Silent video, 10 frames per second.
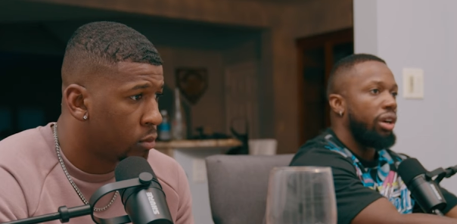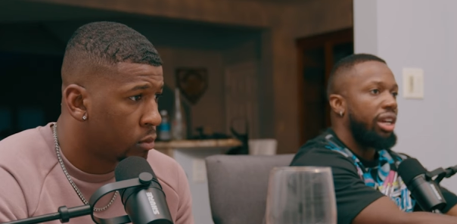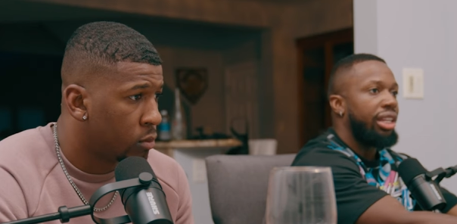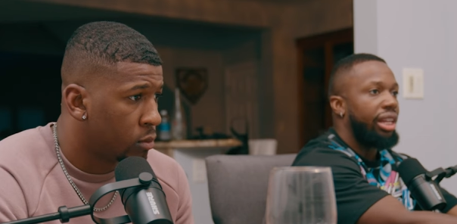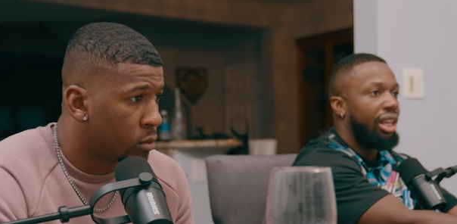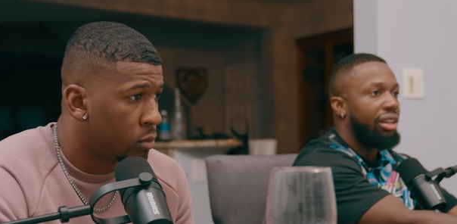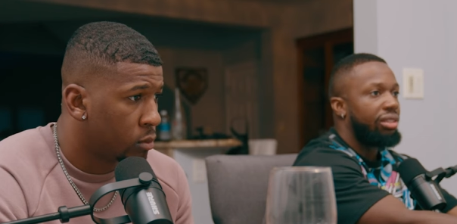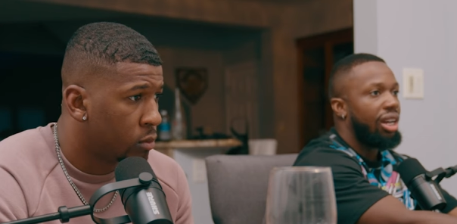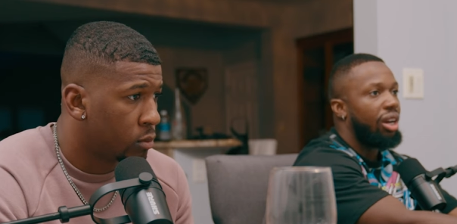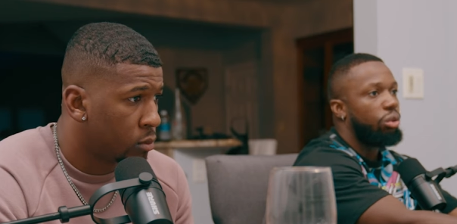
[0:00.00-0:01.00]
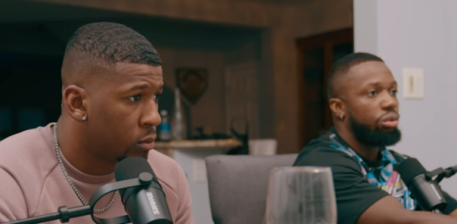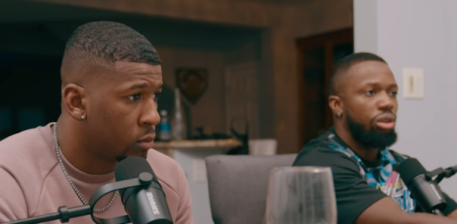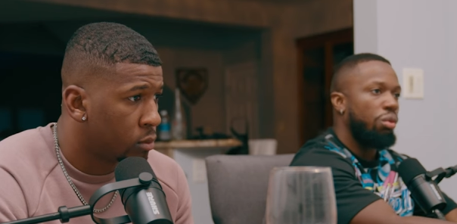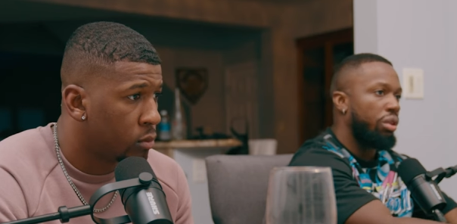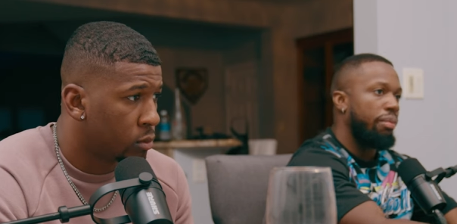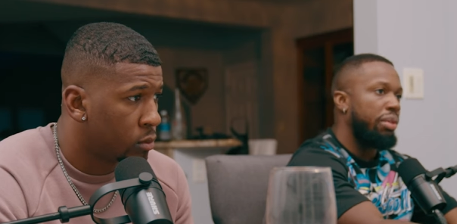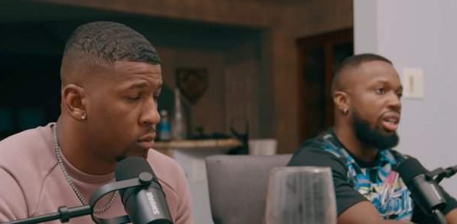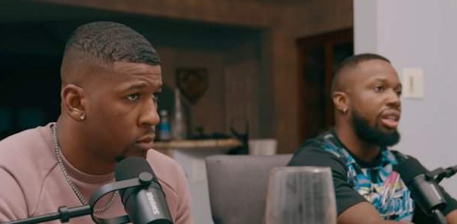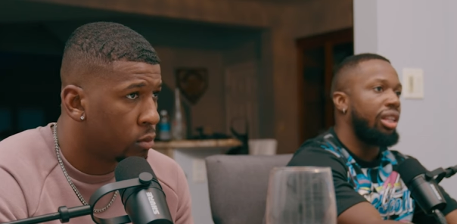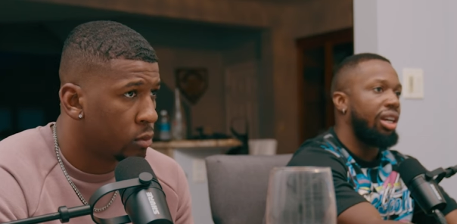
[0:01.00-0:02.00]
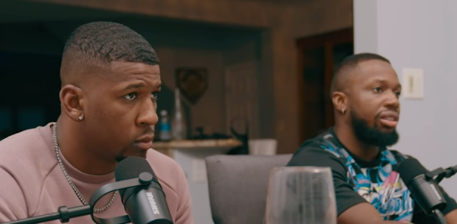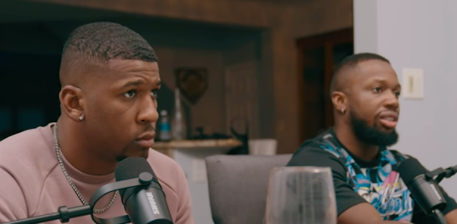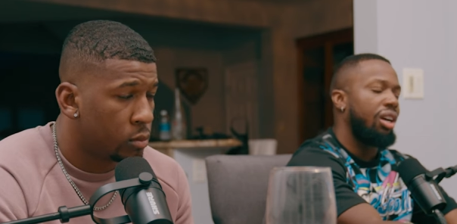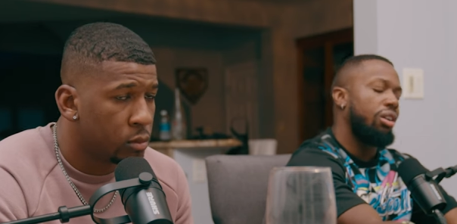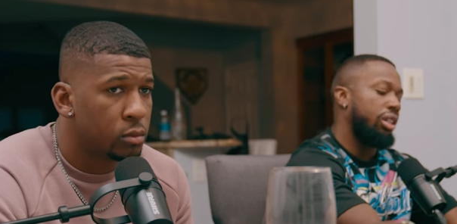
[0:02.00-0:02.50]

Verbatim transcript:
Speaker 1: are in that lifestyle who don't want to be in that lifestyle.